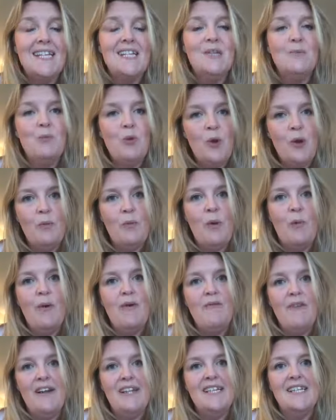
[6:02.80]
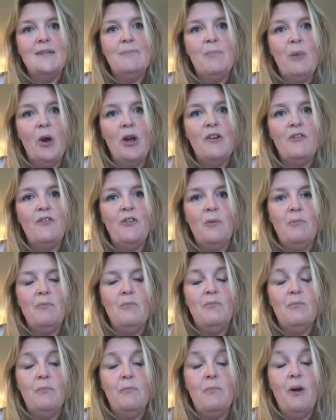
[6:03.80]
to the point where we're ready to buy from
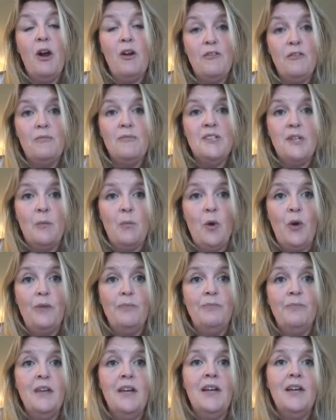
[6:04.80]
someone.